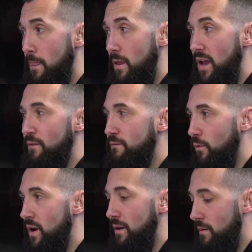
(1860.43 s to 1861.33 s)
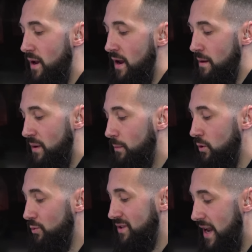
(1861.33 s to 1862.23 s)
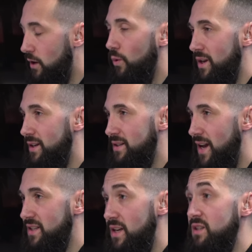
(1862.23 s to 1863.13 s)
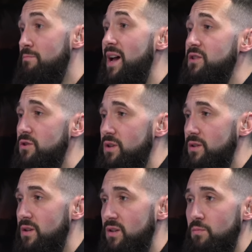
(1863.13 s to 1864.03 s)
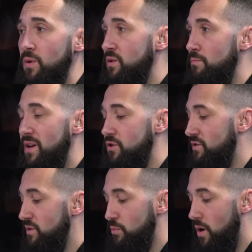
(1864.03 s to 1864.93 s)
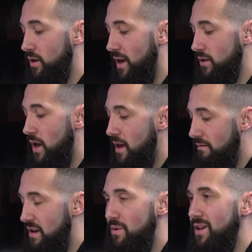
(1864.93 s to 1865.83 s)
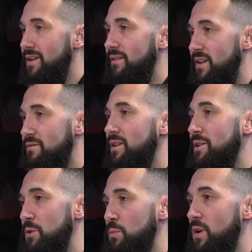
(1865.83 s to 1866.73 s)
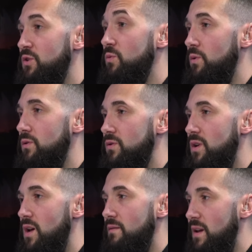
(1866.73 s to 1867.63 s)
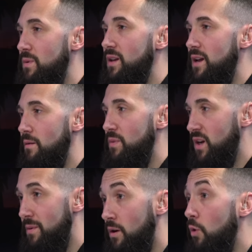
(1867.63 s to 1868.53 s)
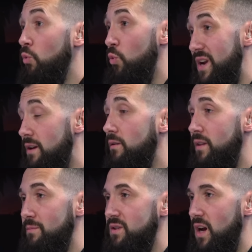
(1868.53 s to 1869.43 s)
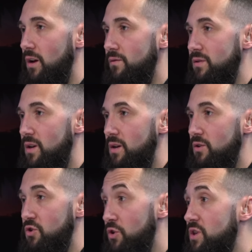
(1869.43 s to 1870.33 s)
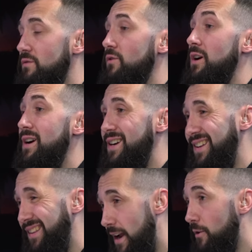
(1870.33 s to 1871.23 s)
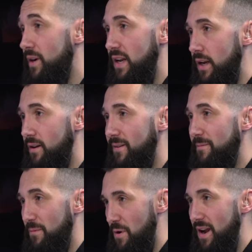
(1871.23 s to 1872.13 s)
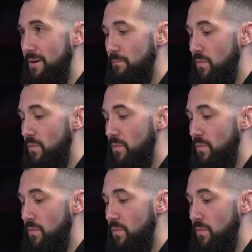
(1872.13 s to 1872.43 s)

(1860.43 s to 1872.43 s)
and the people who take what he says and his messages from his broadcast, they begin living those principles. They begin becoming real themselves, searching for clarity, right?